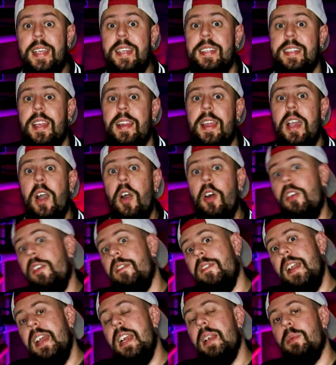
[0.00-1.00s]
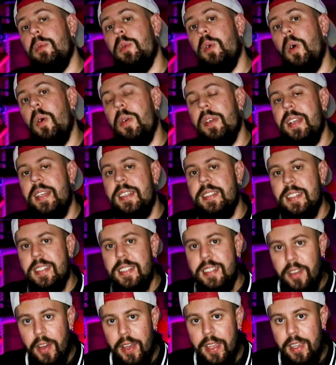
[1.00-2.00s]
is that they are available on his
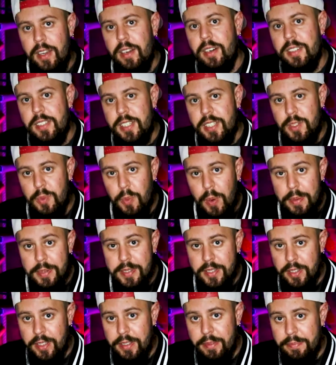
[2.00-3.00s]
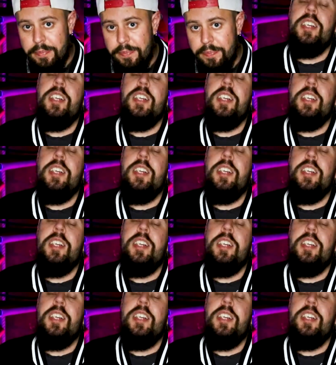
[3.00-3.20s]
Psych Artist website.